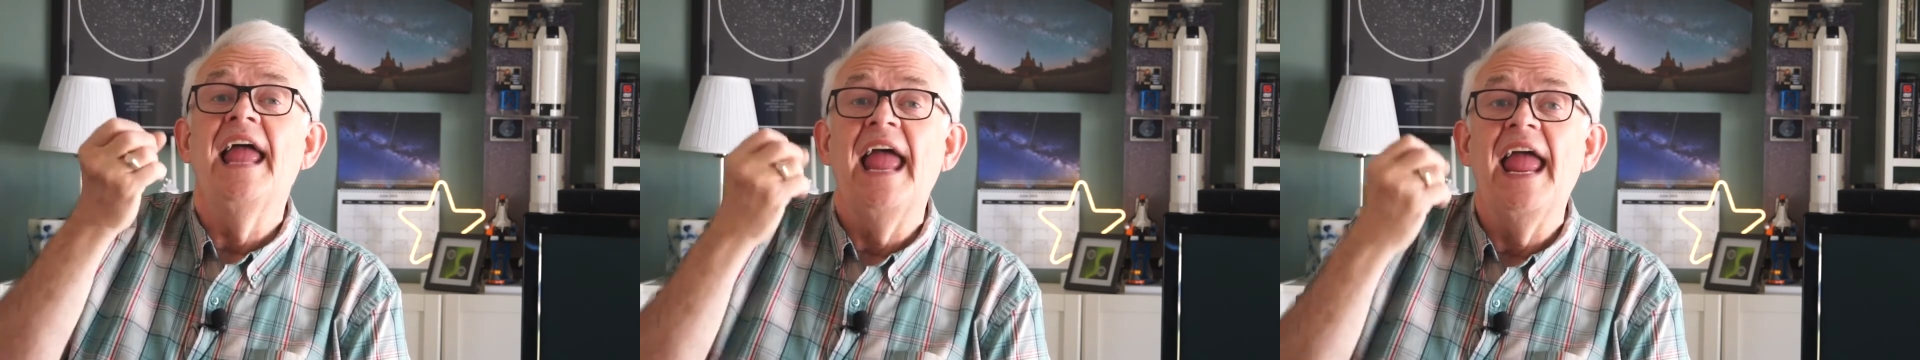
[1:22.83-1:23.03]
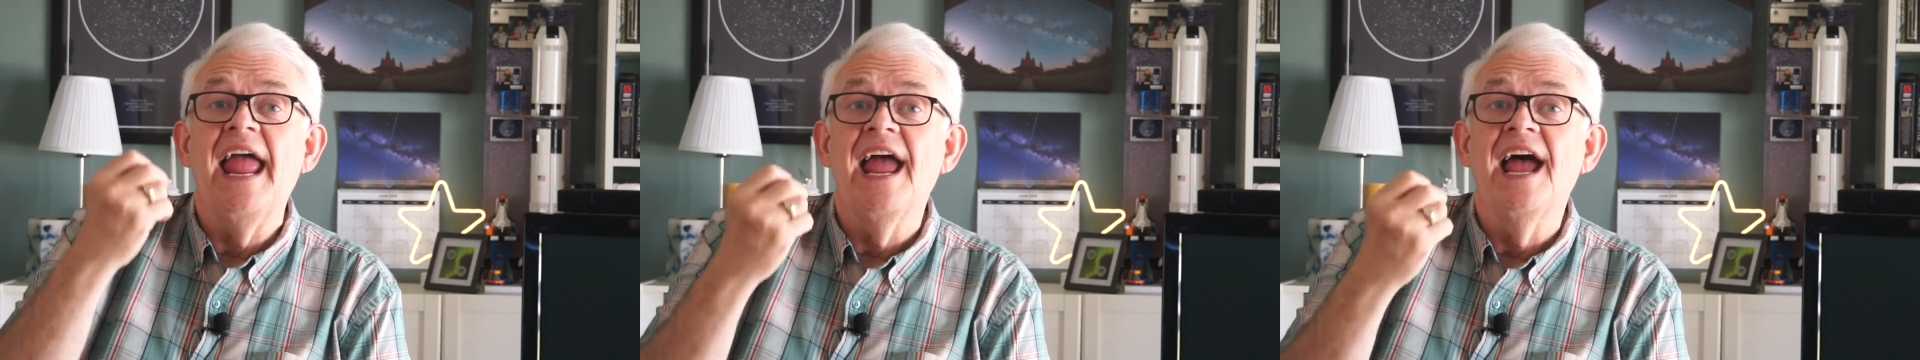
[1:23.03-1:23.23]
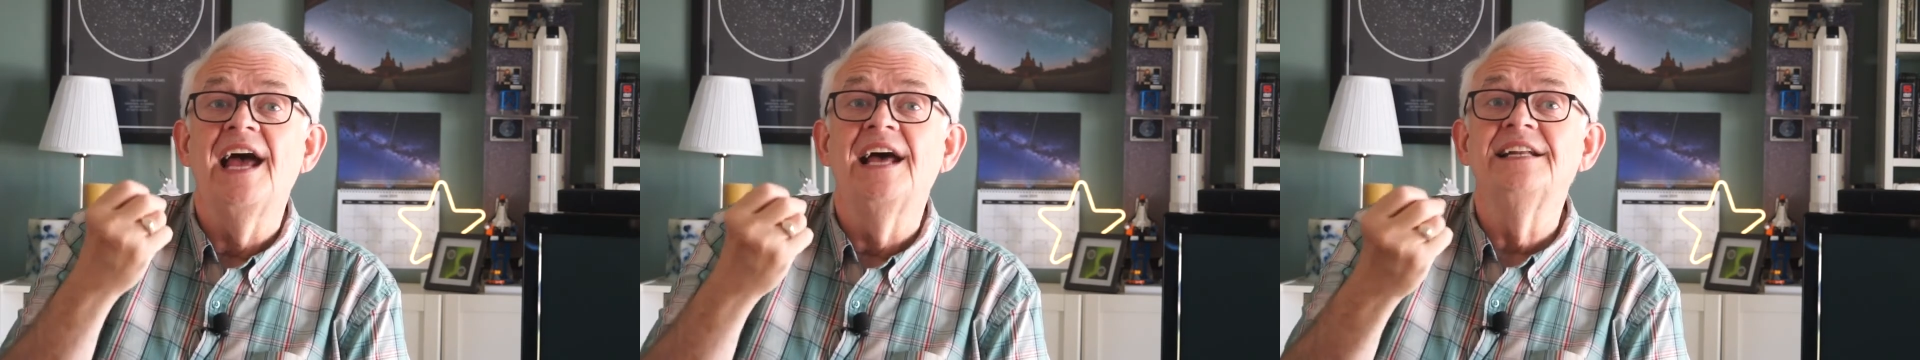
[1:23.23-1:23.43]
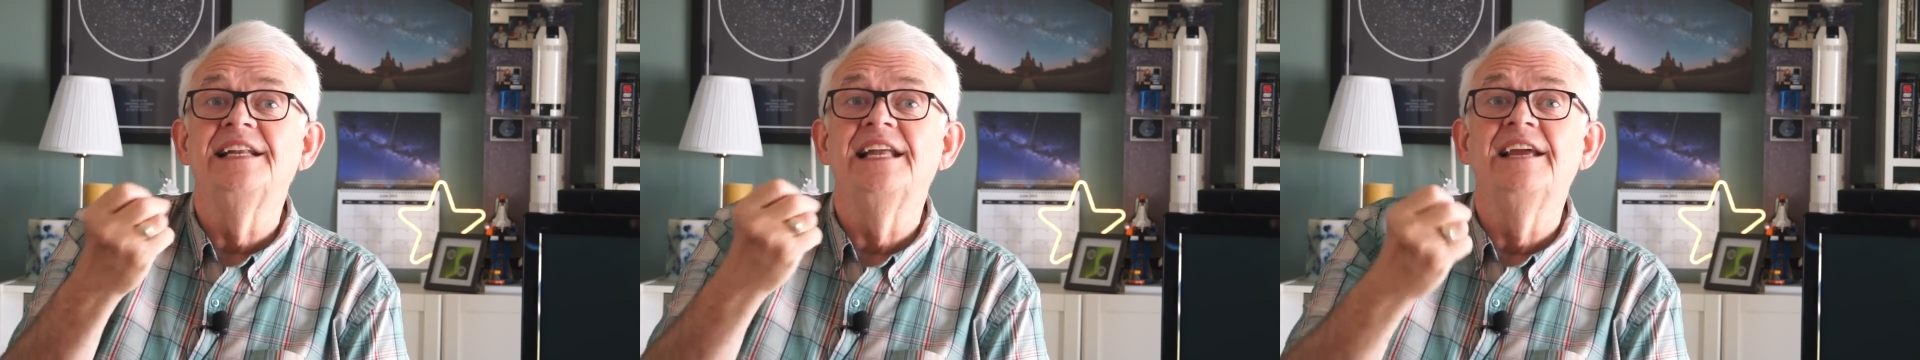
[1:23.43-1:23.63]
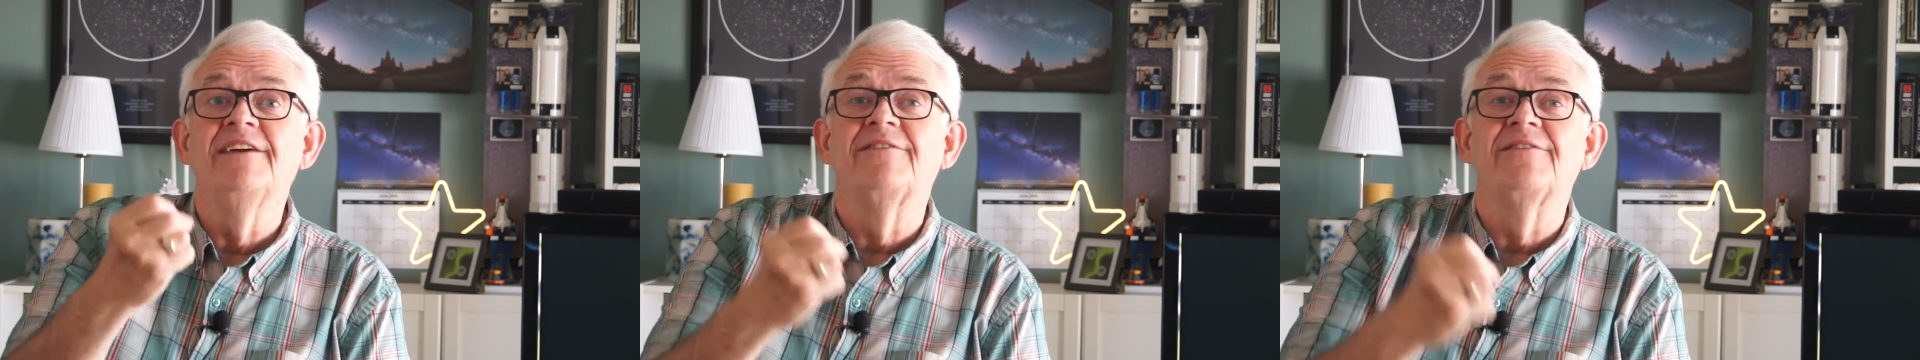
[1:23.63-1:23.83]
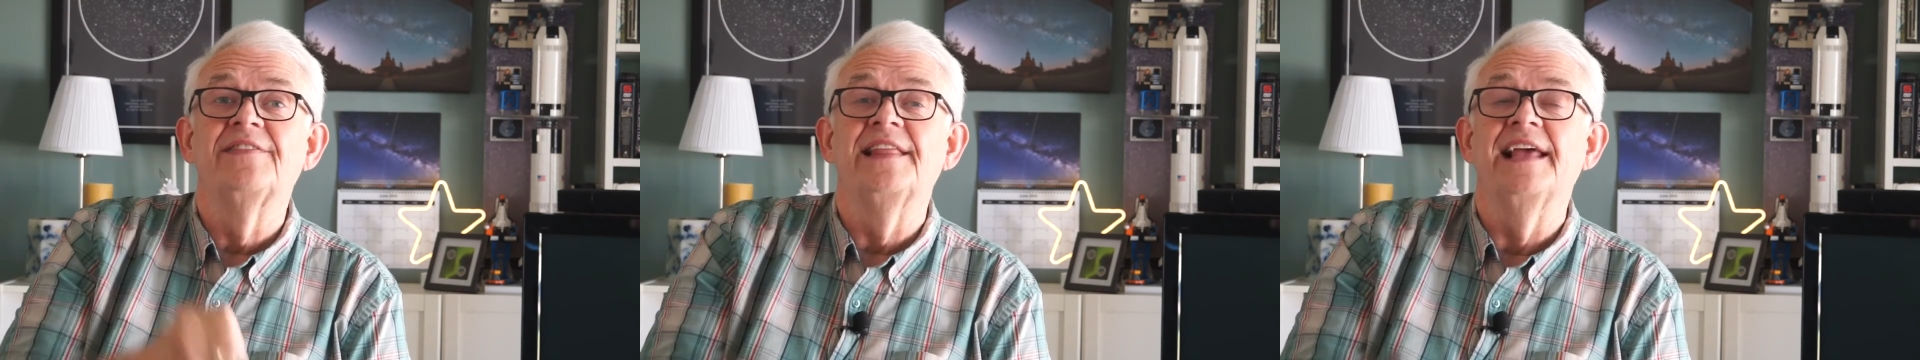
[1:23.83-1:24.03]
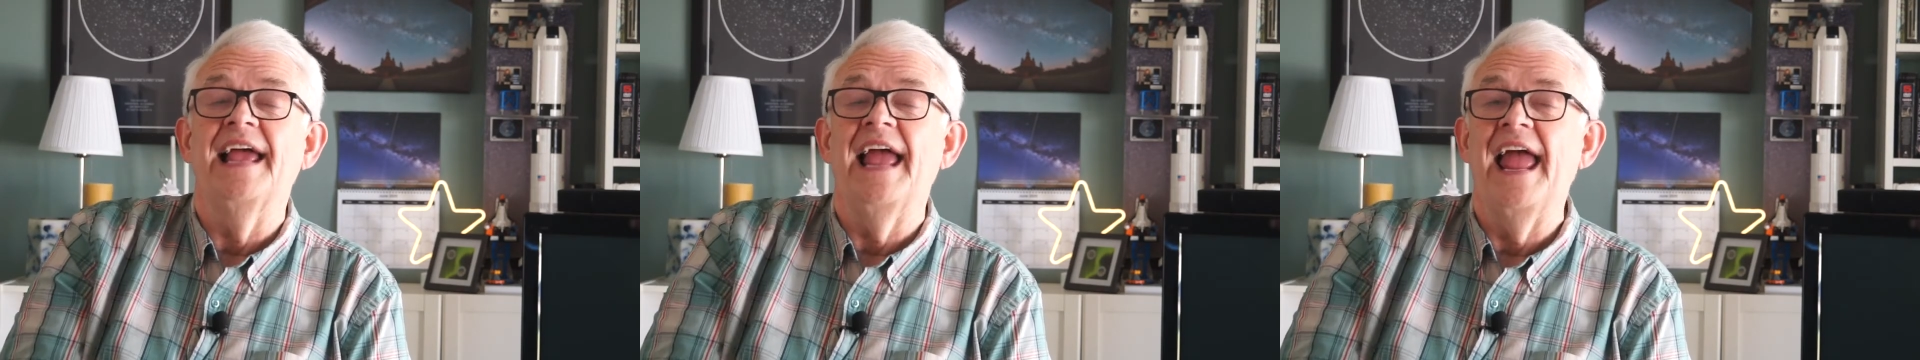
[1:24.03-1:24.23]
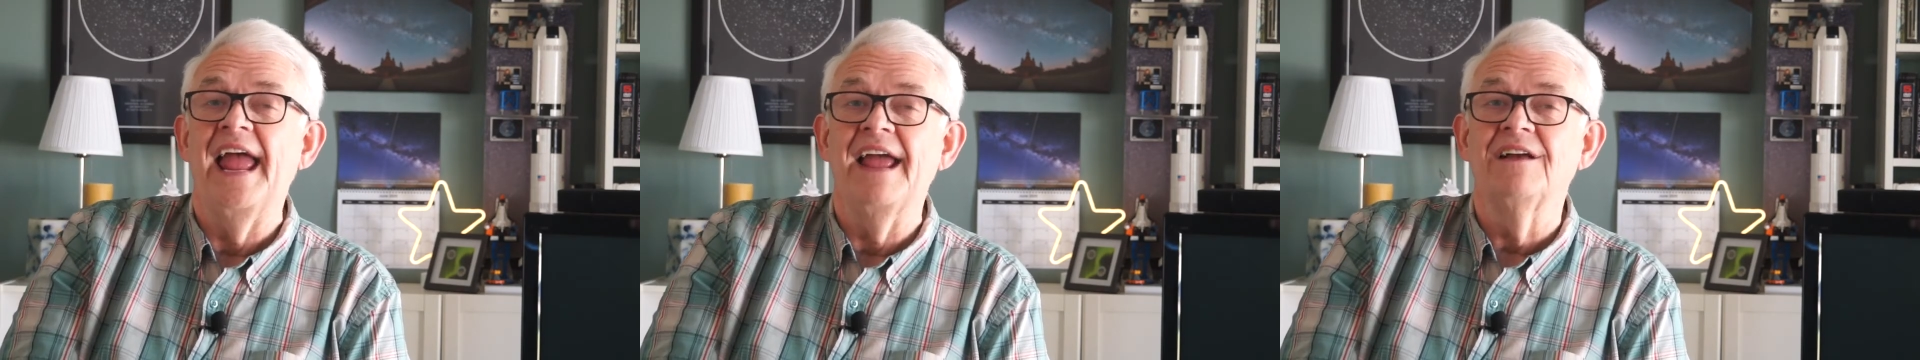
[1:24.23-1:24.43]
And if
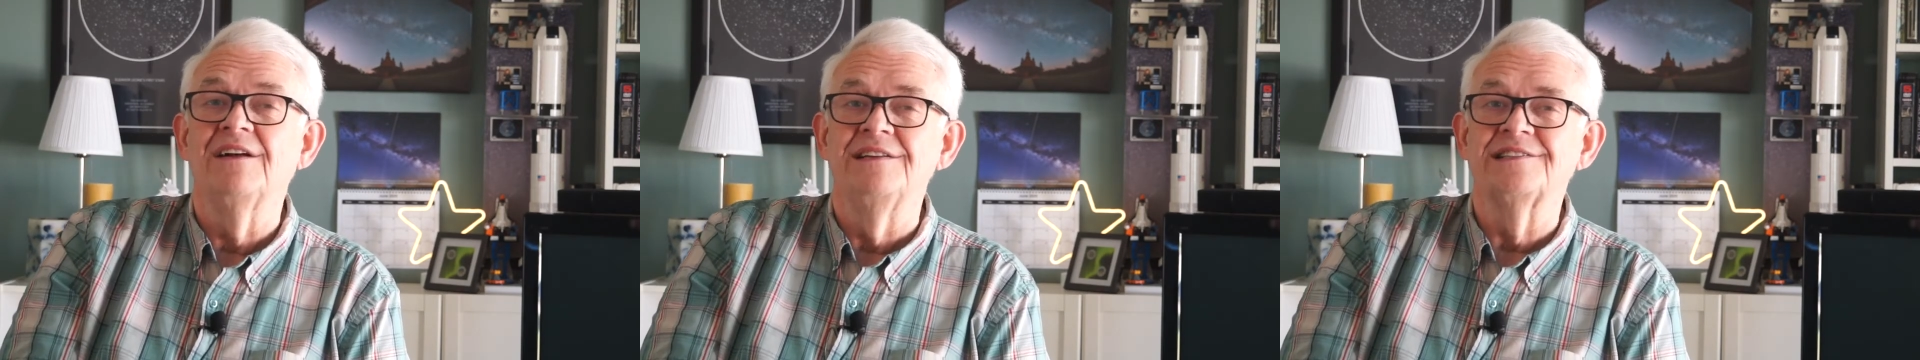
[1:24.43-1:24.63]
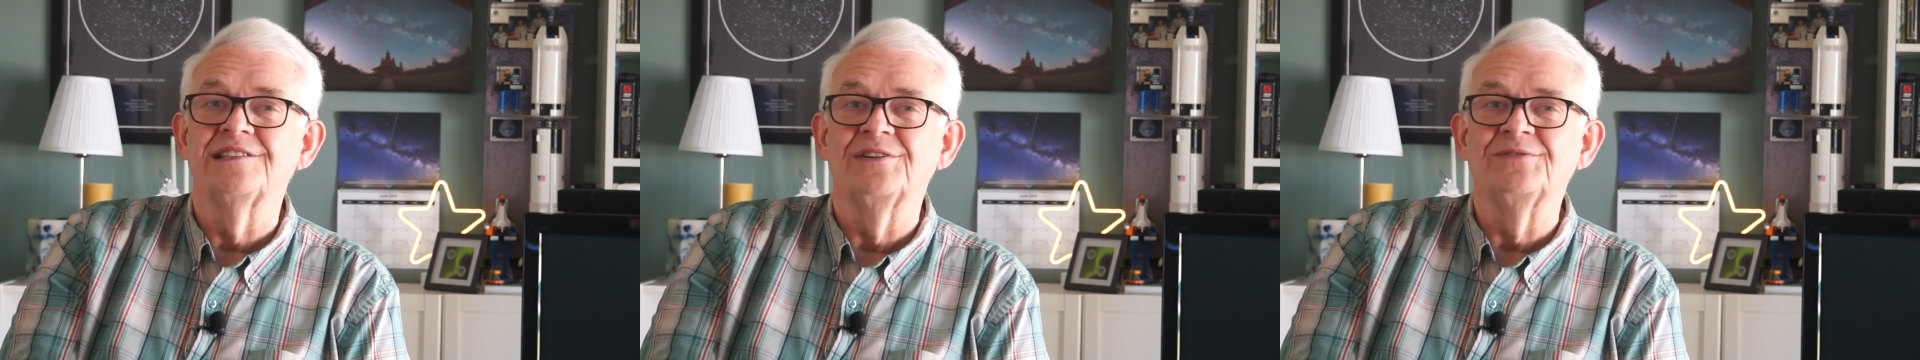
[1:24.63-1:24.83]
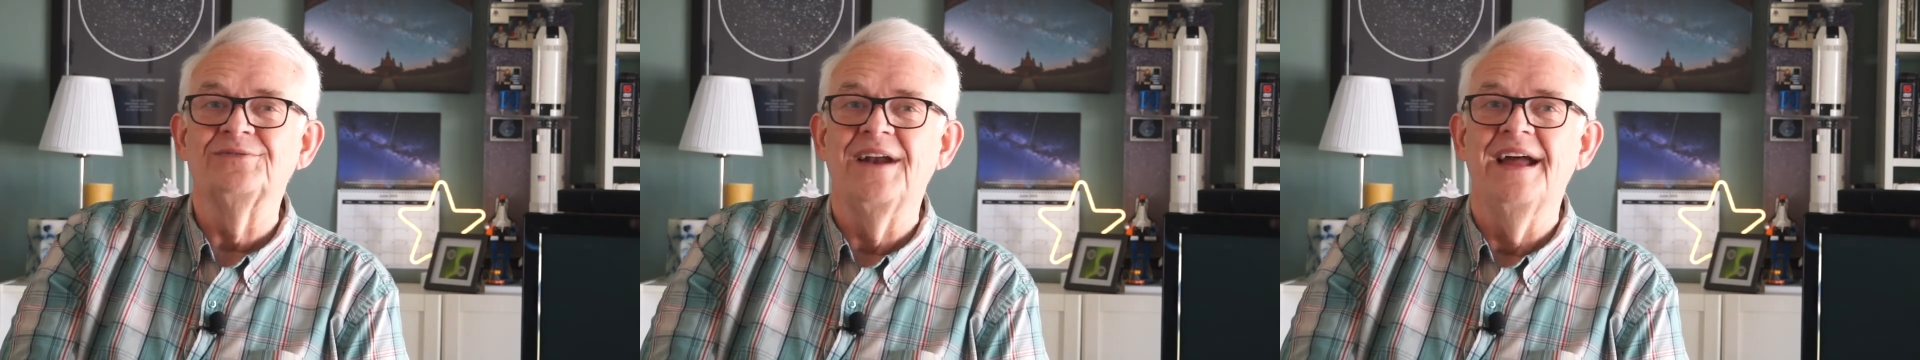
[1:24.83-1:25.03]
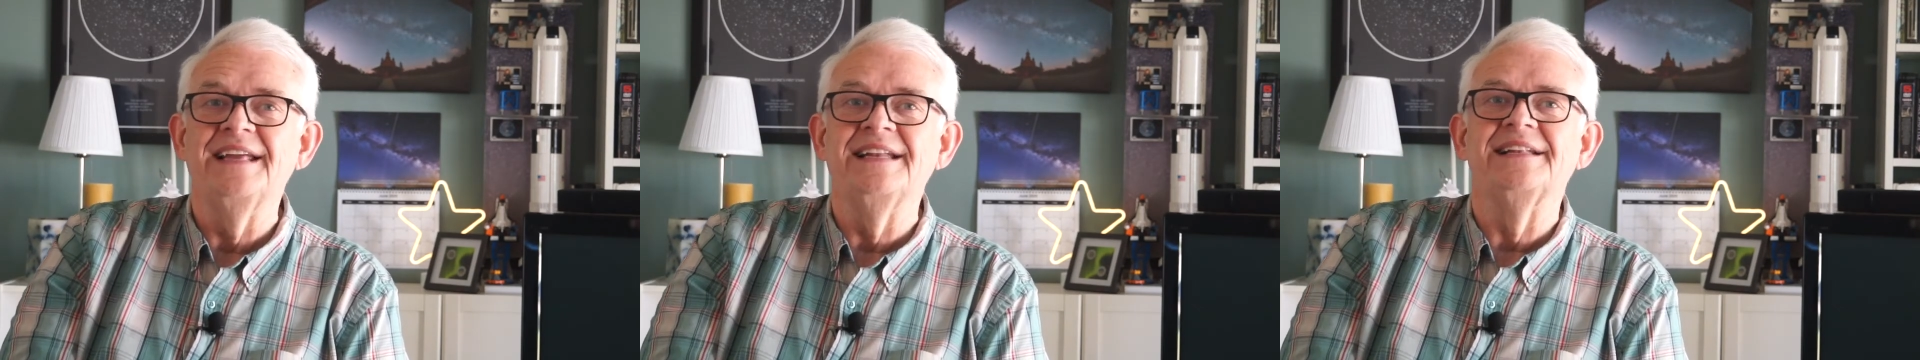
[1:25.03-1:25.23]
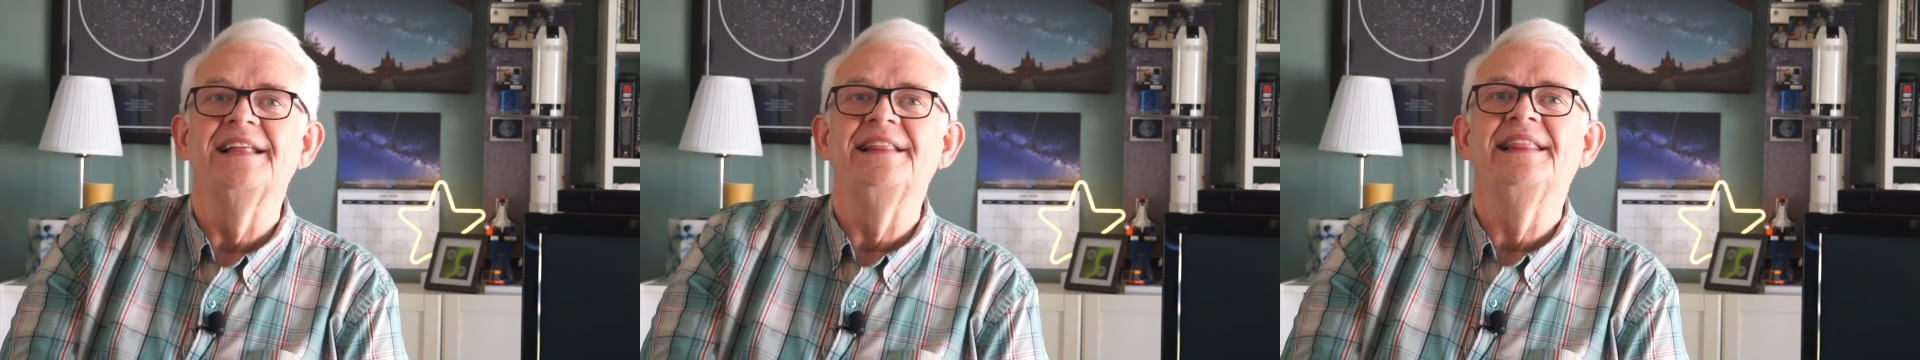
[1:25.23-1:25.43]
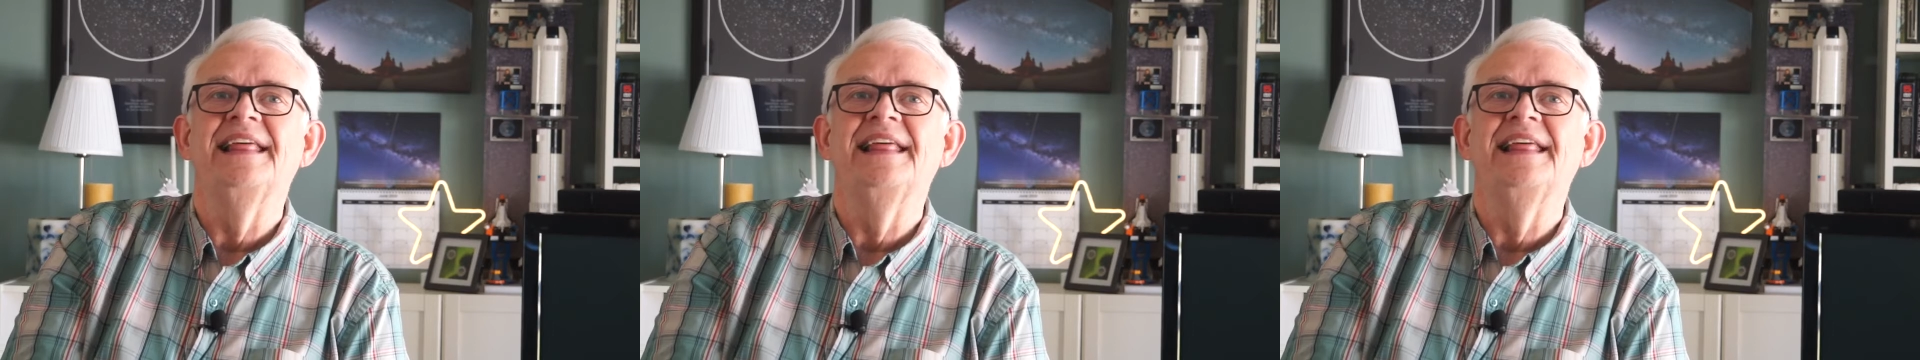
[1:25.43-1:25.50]
the angles are right,